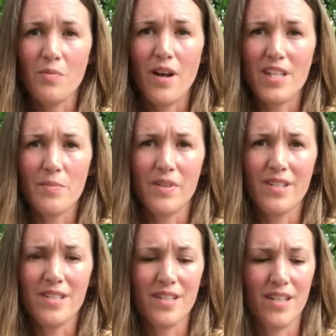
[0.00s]
impossible to
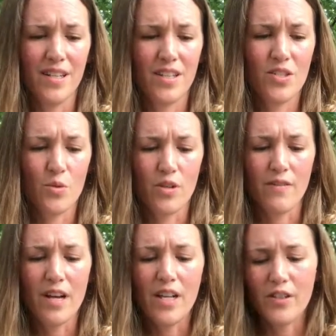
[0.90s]
see any sort
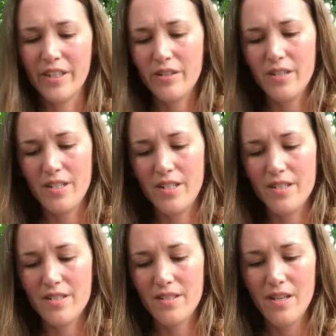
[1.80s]
of coloring on
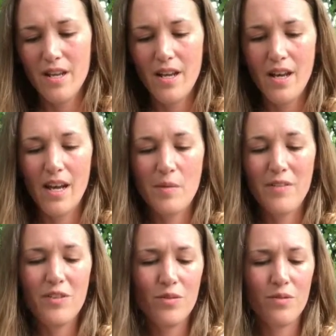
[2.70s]
this.
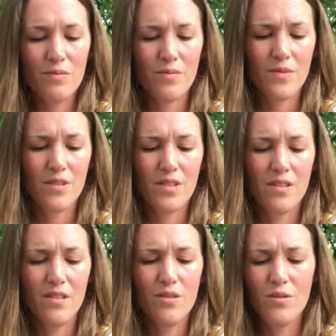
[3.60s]
If you
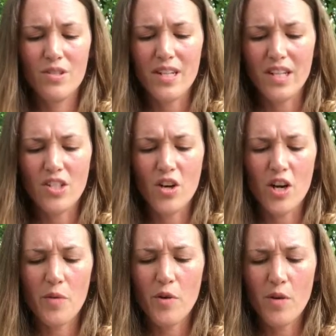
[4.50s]
use like a
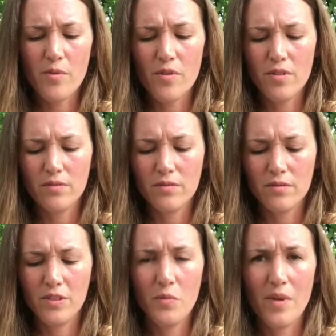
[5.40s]
dark purple,
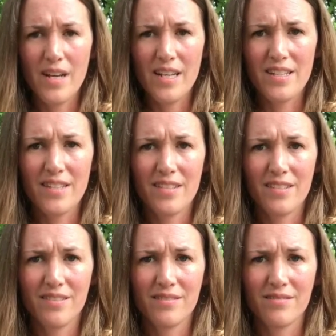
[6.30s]
you might
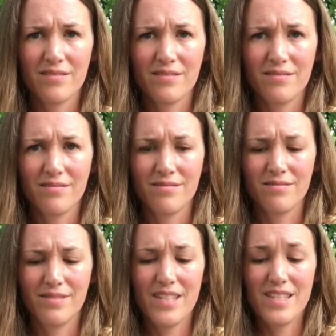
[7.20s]

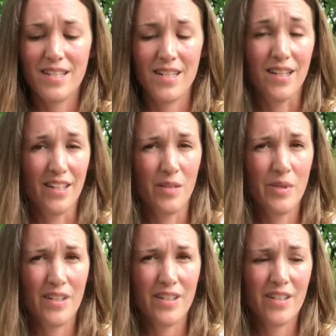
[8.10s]
see a little
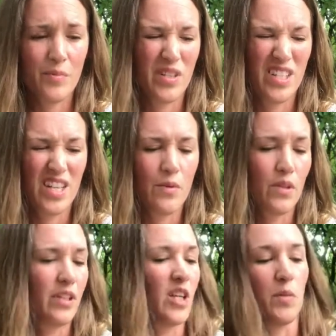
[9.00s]
bit on there, but it's not
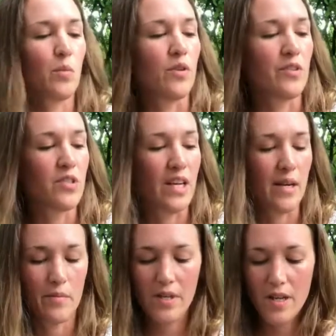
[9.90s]
really going to be worth your
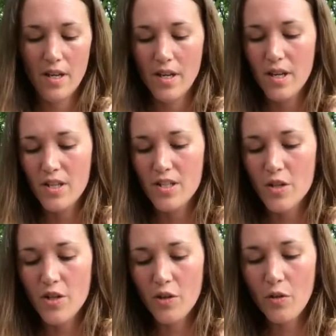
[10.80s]
time. So
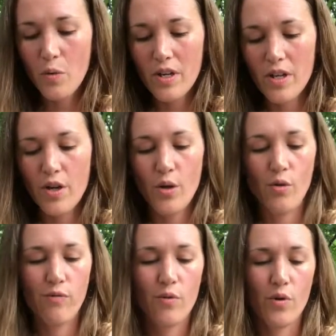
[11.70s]
you're going to want to go
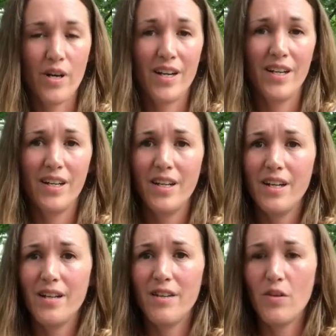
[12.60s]
for
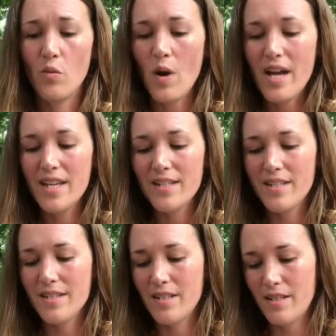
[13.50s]
the
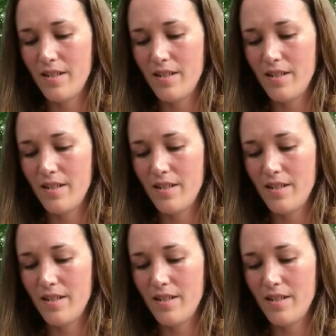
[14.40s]
whites,